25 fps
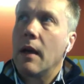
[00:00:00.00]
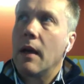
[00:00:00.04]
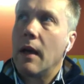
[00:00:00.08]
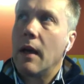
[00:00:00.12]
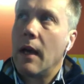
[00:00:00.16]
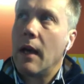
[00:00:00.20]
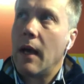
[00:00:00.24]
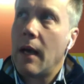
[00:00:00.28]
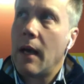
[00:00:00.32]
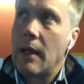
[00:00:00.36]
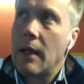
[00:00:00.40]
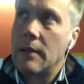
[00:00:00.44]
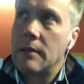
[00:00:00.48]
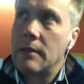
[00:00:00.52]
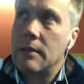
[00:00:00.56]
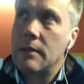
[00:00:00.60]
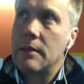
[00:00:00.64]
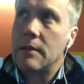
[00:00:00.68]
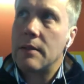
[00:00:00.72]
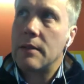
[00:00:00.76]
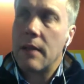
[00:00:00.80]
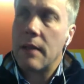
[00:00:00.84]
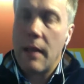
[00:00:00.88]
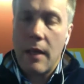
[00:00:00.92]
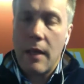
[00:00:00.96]

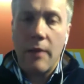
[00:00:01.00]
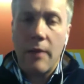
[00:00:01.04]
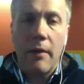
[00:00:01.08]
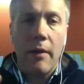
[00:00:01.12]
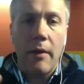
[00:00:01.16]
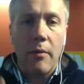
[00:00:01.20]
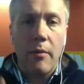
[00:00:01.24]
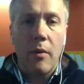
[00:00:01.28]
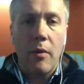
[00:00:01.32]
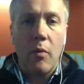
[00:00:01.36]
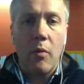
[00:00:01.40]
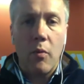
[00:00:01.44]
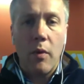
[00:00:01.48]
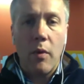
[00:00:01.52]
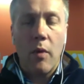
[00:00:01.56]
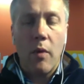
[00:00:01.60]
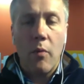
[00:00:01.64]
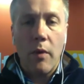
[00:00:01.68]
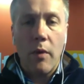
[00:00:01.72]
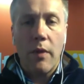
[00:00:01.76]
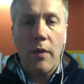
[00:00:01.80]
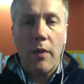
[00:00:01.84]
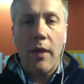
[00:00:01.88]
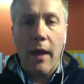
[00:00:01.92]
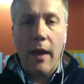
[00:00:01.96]
And anyway,
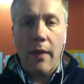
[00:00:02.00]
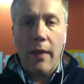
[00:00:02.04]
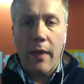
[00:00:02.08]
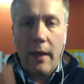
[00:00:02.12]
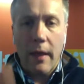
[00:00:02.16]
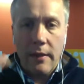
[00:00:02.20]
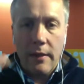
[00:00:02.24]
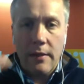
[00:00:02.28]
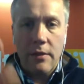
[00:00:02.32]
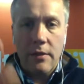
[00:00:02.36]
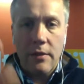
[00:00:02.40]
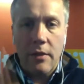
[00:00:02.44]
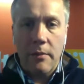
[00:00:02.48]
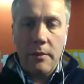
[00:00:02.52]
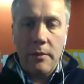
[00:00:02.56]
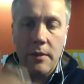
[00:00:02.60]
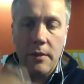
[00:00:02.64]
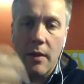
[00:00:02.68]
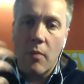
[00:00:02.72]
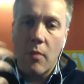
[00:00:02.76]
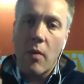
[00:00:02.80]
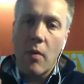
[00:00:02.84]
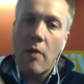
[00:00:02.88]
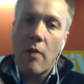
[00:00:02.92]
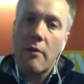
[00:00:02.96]
with that determines
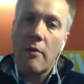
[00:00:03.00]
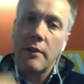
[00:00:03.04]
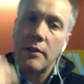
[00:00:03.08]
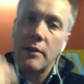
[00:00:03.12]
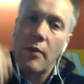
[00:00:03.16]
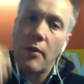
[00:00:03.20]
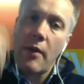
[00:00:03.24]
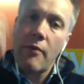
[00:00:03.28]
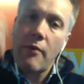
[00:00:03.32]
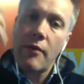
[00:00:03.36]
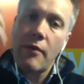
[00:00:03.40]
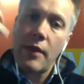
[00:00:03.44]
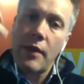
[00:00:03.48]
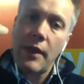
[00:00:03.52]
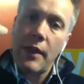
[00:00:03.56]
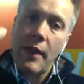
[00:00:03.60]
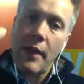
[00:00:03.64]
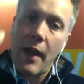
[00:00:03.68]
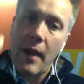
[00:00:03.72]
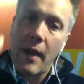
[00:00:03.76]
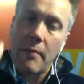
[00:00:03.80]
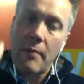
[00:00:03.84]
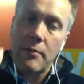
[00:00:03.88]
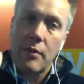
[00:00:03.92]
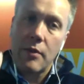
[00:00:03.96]
their wiring. So everything that
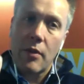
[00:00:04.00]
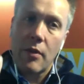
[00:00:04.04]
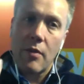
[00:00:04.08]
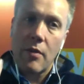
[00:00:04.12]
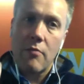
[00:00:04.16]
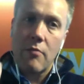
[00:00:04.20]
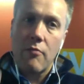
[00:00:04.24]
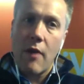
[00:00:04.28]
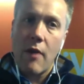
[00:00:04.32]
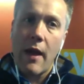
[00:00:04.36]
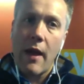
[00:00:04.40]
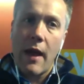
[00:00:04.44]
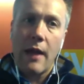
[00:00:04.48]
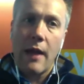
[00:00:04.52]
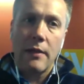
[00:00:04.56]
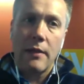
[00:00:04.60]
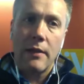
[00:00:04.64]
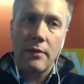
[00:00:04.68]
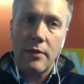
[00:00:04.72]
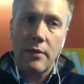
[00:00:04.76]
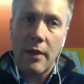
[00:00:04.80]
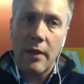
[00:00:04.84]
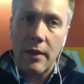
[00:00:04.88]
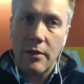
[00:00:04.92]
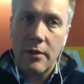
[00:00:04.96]
happens on the right-hand
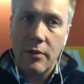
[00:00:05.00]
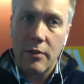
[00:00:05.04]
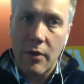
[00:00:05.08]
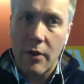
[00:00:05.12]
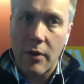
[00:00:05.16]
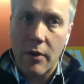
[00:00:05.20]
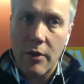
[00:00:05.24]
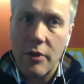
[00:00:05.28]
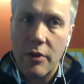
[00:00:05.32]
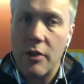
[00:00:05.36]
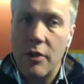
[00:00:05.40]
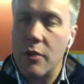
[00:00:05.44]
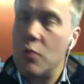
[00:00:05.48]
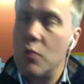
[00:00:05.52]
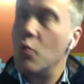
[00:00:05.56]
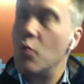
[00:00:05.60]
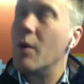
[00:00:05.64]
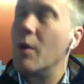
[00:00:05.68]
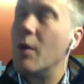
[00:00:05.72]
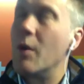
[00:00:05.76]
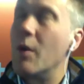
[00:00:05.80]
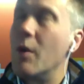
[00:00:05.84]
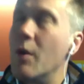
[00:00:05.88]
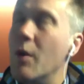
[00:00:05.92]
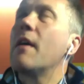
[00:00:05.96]
side has got to do
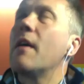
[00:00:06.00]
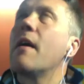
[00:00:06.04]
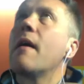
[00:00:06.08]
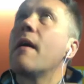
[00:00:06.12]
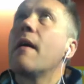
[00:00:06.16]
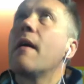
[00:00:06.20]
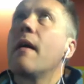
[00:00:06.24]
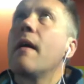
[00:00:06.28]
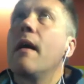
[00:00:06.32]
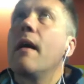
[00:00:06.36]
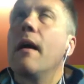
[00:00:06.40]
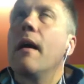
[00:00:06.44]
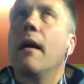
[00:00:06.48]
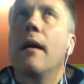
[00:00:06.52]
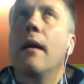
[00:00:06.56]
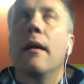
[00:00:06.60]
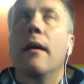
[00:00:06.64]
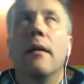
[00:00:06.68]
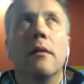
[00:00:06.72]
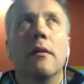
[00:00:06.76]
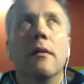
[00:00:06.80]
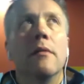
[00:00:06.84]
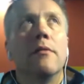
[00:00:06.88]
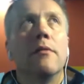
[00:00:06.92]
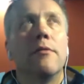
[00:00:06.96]
with
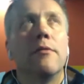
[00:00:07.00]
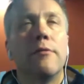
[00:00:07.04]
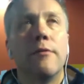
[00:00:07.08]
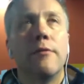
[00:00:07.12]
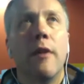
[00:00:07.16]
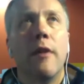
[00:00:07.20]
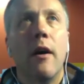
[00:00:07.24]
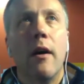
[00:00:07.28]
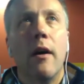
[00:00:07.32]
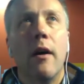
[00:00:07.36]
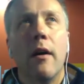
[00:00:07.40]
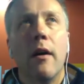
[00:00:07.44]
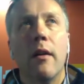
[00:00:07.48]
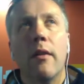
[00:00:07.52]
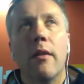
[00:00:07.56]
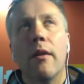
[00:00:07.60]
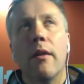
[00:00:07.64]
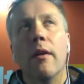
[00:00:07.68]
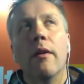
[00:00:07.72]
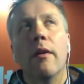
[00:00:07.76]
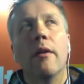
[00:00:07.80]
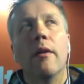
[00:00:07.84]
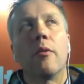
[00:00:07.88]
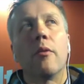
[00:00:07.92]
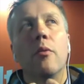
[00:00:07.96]

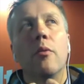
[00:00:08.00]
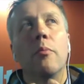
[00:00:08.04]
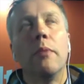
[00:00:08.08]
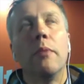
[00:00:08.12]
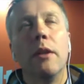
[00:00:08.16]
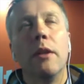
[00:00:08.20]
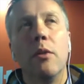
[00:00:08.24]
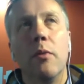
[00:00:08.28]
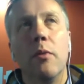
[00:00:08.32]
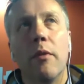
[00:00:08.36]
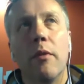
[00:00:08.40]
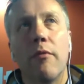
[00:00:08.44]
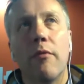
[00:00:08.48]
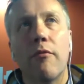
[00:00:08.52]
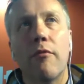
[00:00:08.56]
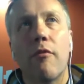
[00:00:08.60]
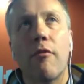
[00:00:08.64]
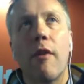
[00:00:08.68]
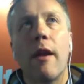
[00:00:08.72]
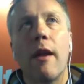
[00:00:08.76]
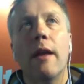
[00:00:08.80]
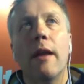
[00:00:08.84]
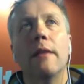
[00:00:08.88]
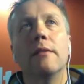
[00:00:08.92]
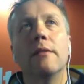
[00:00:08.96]
father. It would be to do with
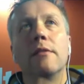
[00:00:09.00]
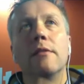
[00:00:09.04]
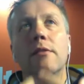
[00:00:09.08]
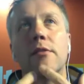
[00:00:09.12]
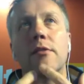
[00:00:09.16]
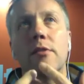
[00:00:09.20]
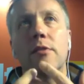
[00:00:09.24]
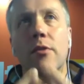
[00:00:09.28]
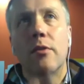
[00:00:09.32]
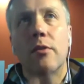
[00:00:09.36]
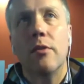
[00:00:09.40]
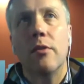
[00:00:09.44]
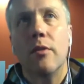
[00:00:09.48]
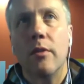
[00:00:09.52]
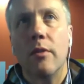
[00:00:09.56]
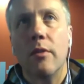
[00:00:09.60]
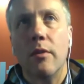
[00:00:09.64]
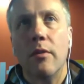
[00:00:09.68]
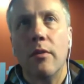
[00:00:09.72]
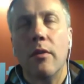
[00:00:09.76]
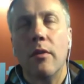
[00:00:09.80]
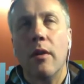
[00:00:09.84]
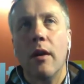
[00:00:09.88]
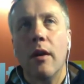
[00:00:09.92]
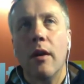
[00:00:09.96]
friends or